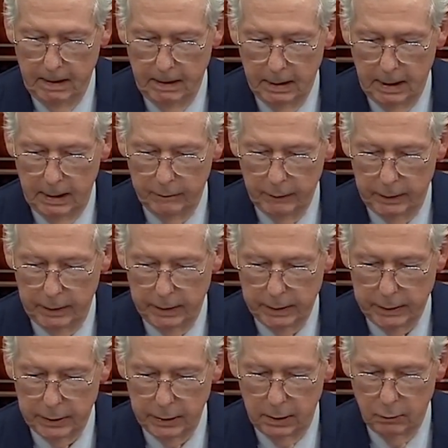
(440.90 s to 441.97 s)
Thankfully,
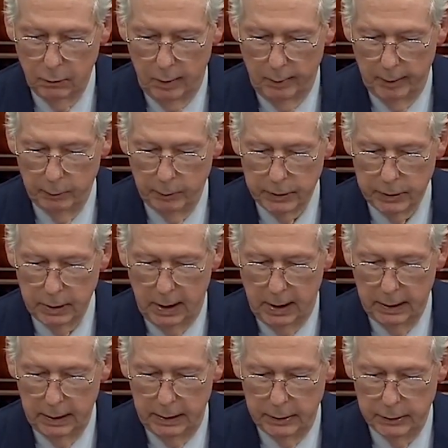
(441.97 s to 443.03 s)
this young woman was
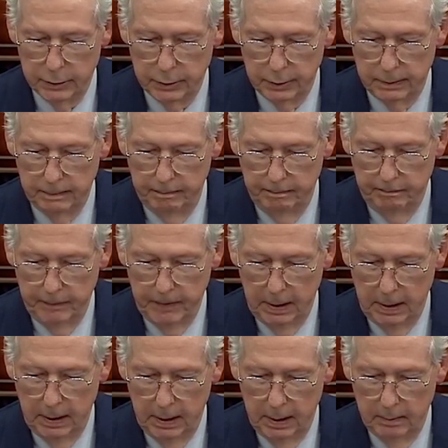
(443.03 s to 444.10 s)
not injured,
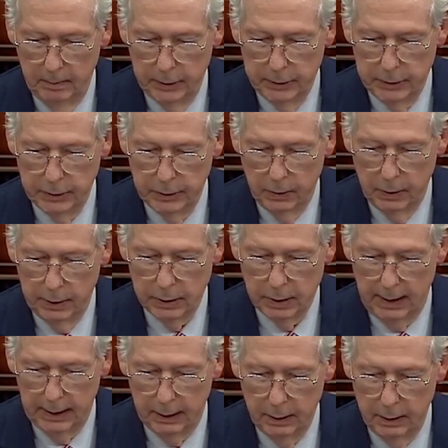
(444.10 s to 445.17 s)
but stories
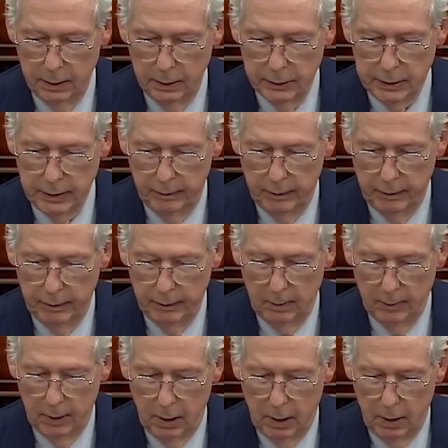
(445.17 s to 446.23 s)
like hers have
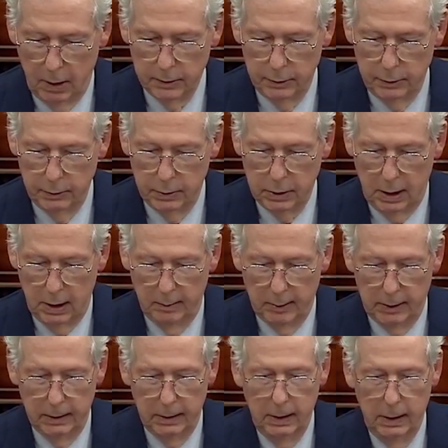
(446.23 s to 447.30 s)
become all too
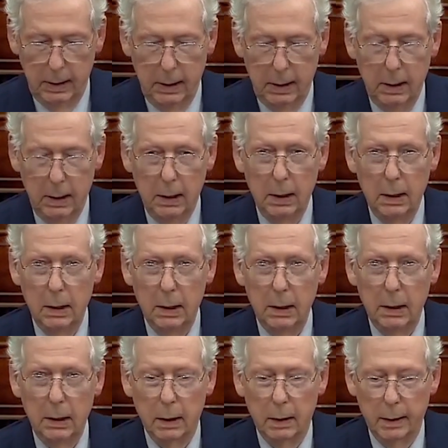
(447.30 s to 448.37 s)
common
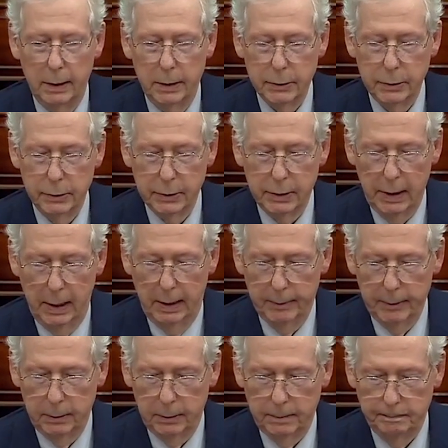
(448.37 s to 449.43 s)
in our nation's
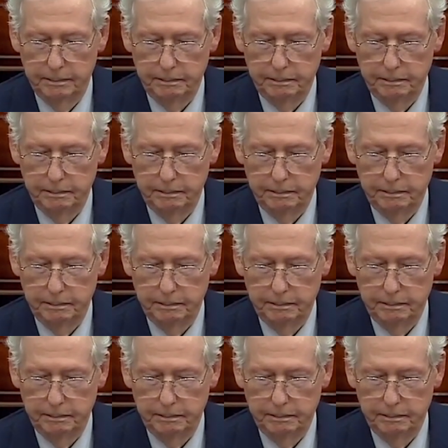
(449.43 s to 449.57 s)
capital.